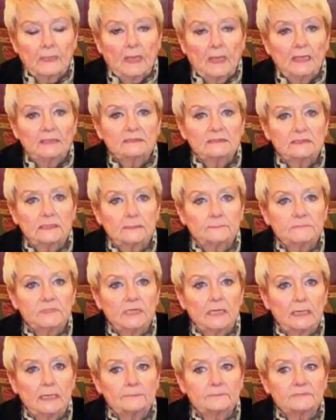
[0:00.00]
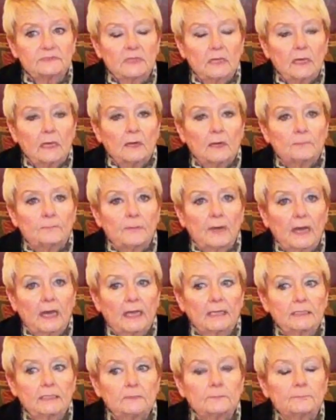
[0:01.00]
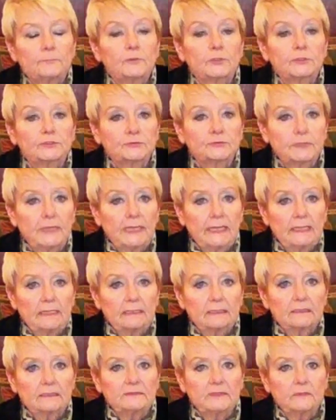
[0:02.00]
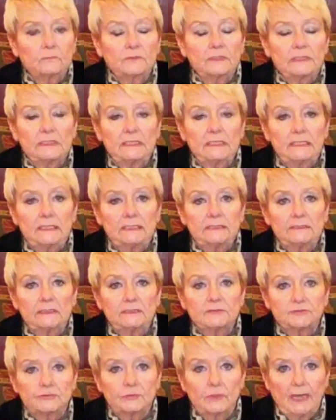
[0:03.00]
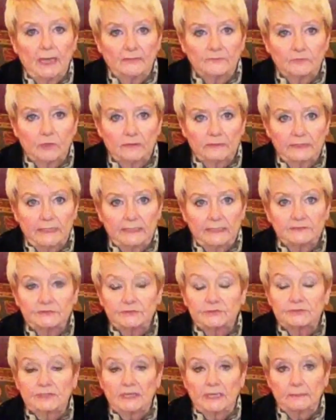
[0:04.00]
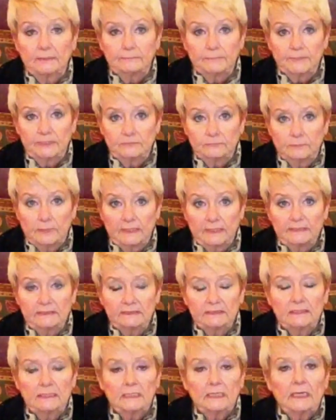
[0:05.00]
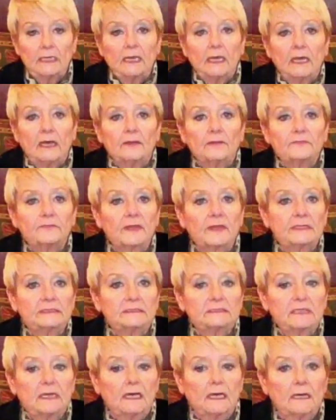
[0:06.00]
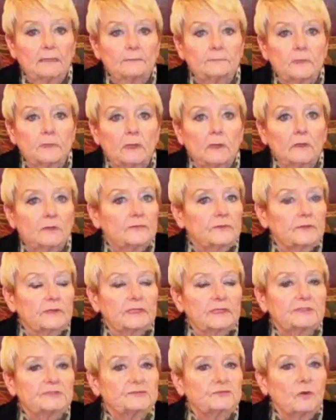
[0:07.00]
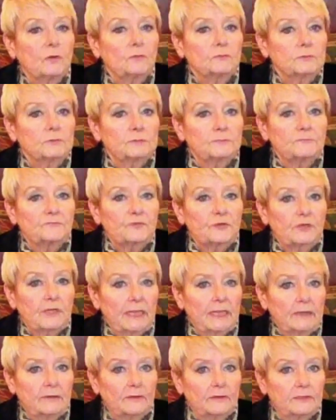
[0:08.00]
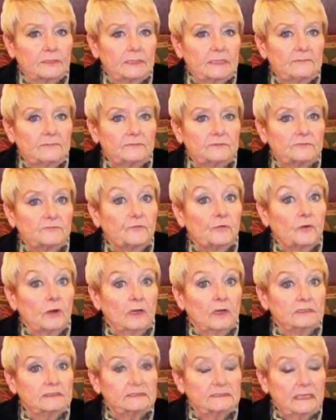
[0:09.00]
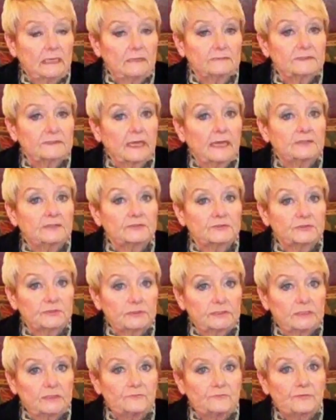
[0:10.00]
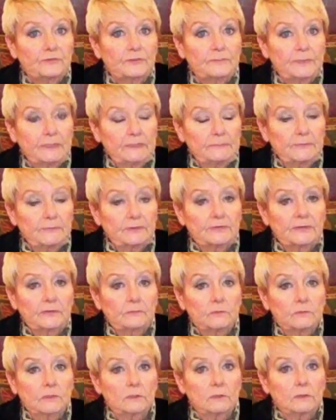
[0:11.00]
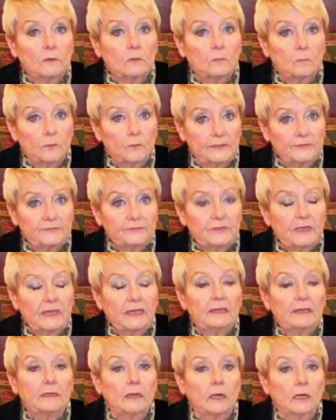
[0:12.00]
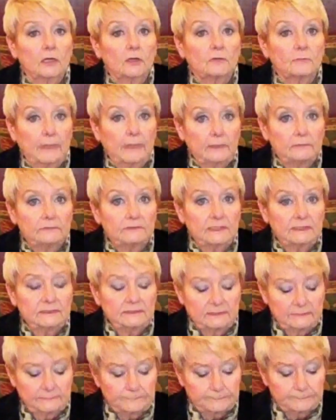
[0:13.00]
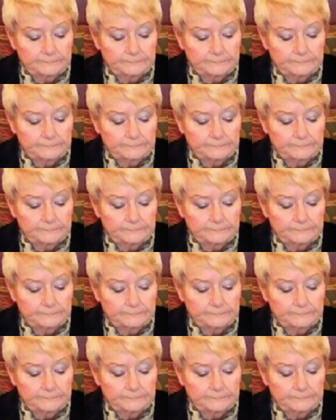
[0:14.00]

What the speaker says: And sometimes by portraying that we need to have all the answers and be right, that there is no room for error, even for ourselves and certainly for the people that we're with and are around us.